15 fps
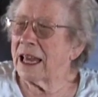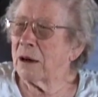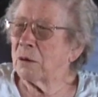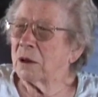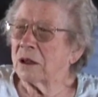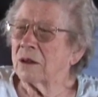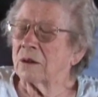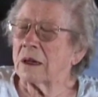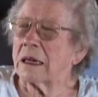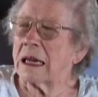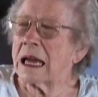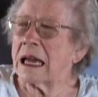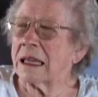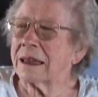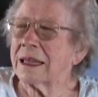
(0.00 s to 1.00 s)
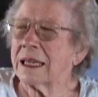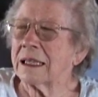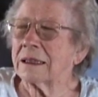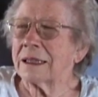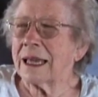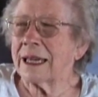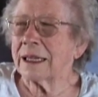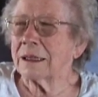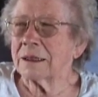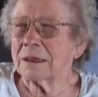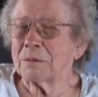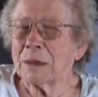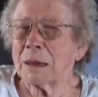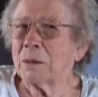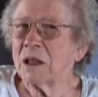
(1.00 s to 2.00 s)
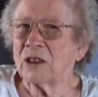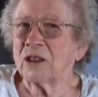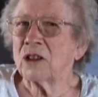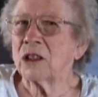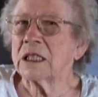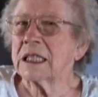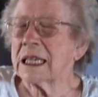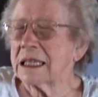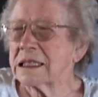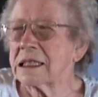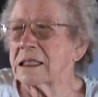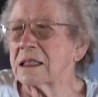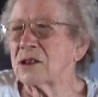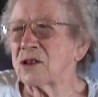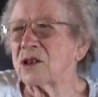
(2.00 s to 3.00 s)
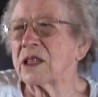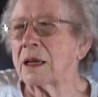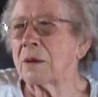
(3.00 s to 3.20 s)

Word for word: they were, I think, like maybe third cousins or